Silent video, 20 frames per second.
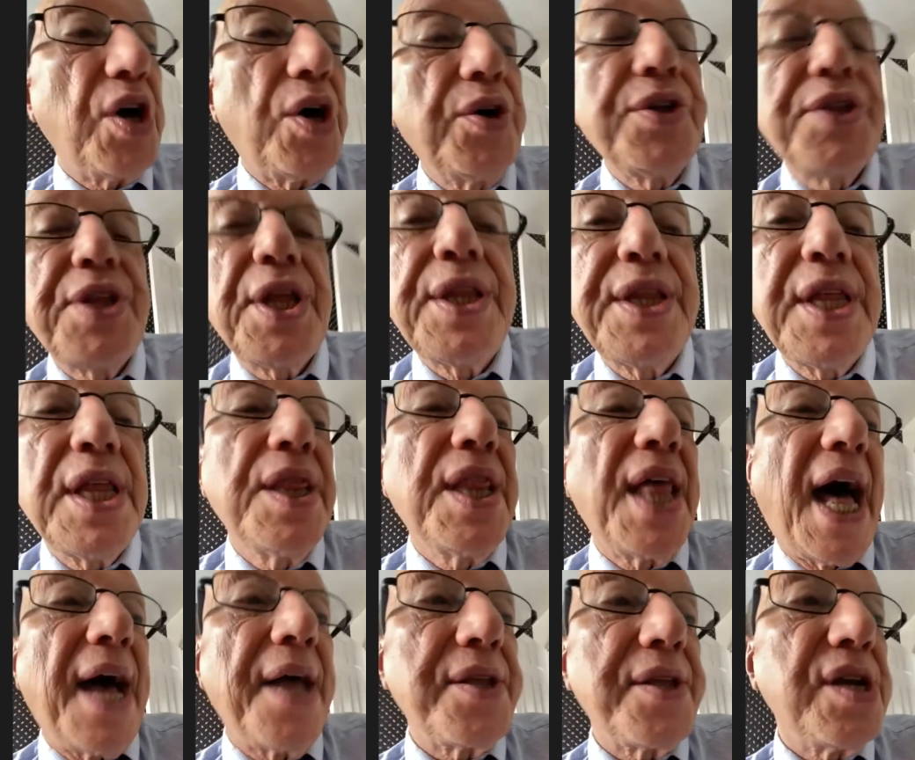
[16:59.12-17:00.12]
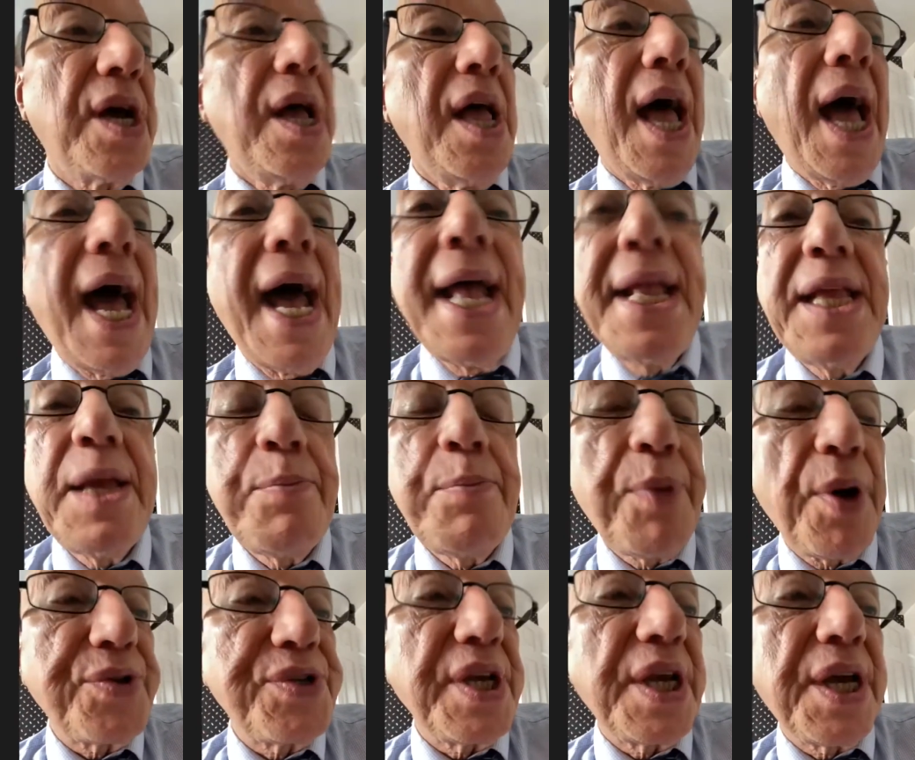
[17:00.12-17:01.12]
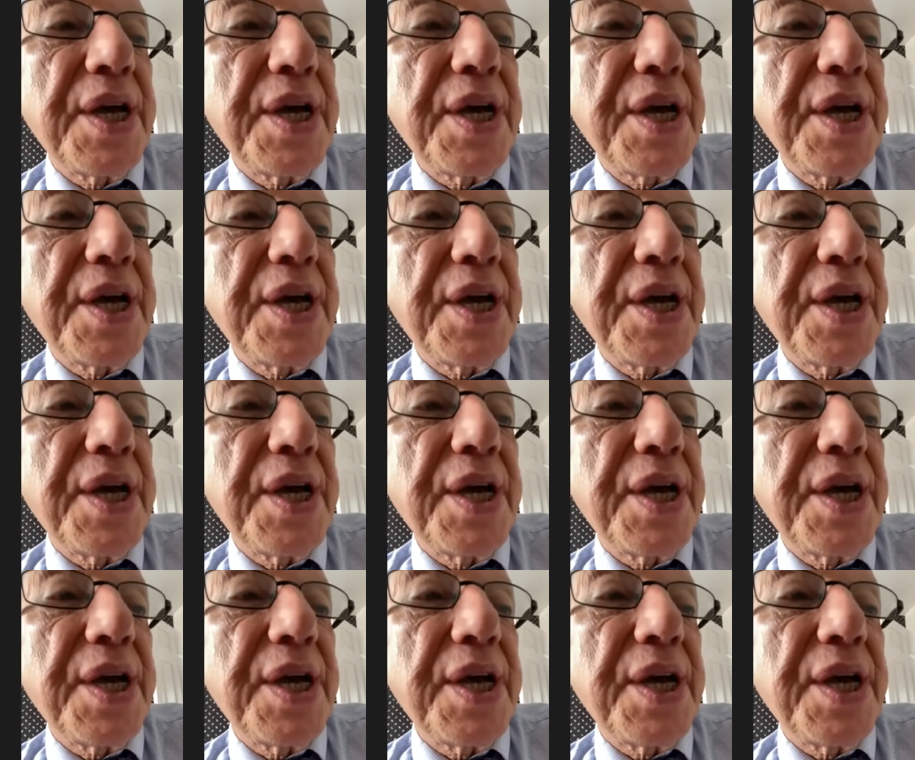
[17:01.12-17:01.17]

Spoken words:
other than that, anybody